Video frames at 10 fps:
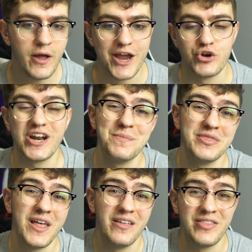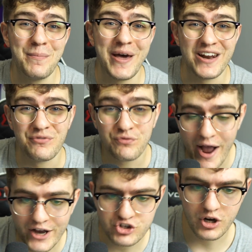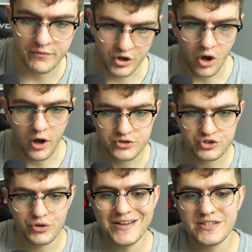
and you're getting them at a fraction of the cost. So then he